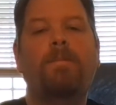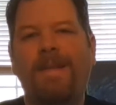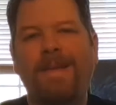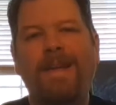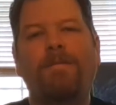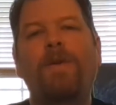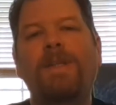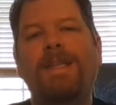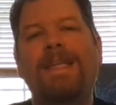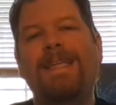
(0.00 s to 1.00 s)
The
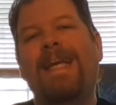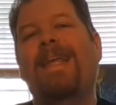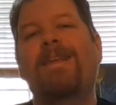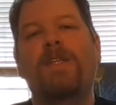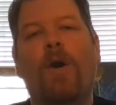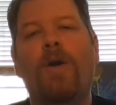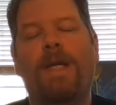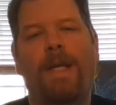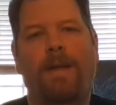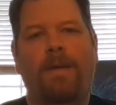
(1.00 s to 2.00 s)
difference is in the targeting.